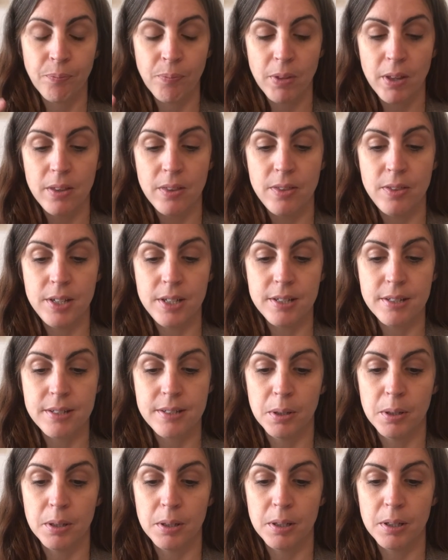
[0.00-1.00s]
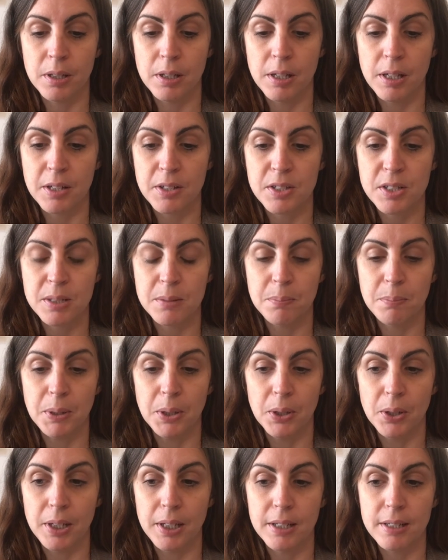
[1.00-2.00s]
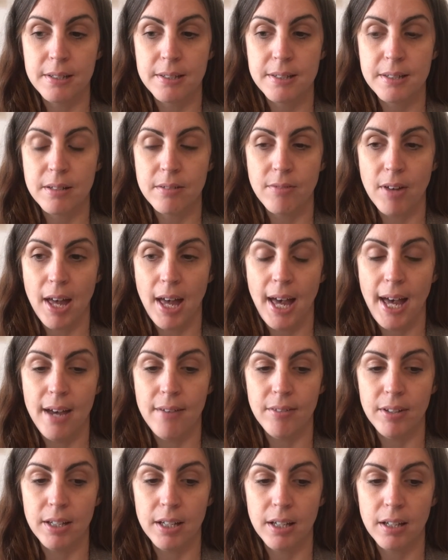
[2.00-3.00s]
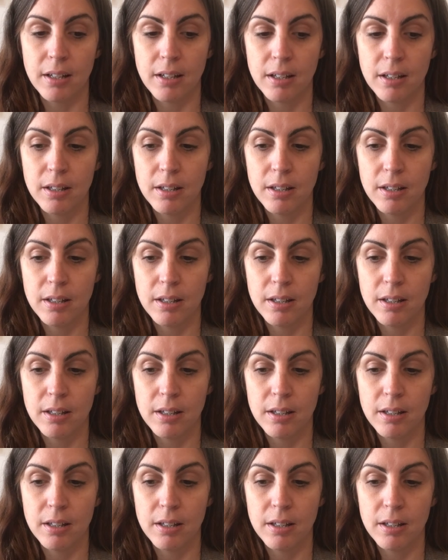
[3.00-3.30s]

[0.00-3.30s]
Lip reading: this experience of having